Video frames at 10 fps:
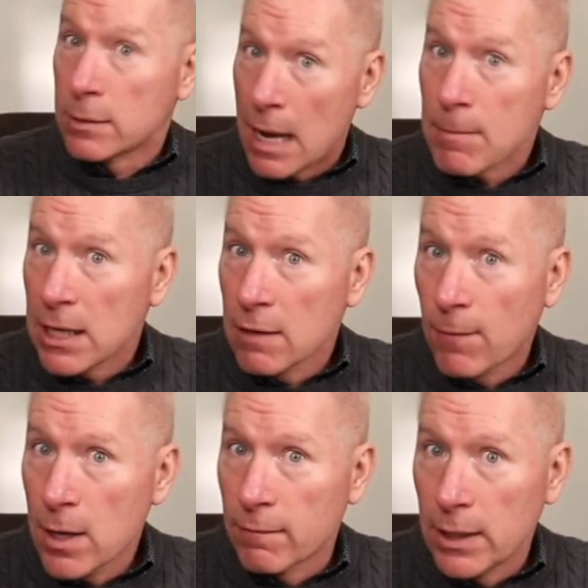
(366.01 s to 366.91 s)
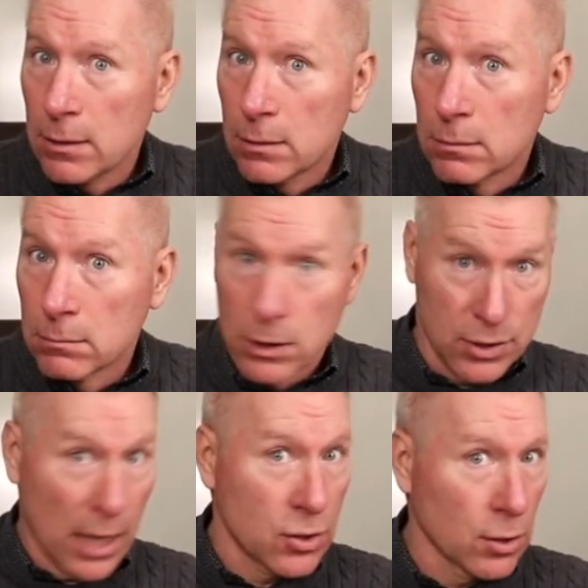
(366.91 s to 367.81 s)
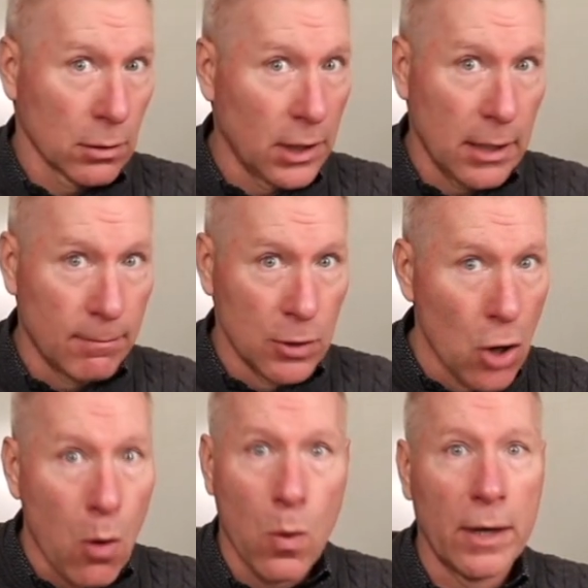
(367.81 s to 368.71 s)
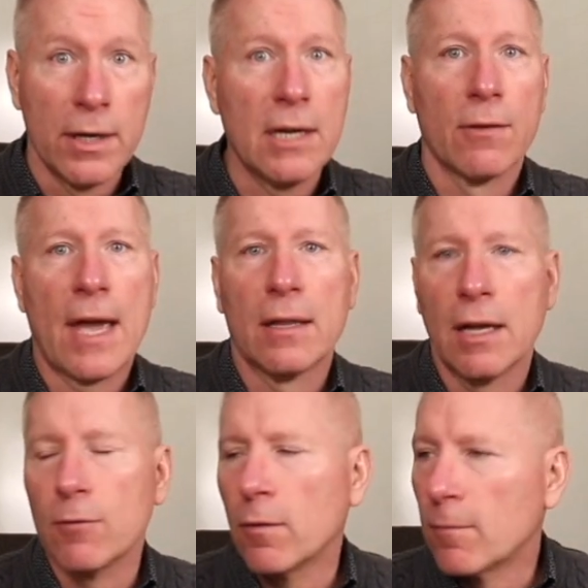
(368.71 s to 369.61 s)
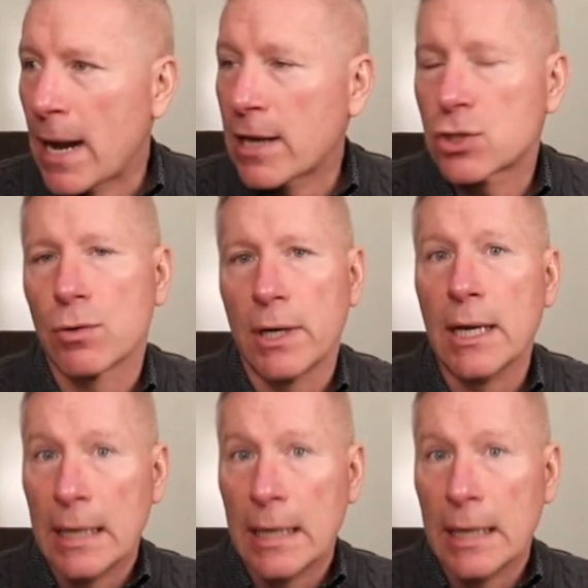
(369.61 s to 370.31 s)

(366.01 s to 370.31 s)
Not making fun of it, because I certainly am nowhere near that level of mastery.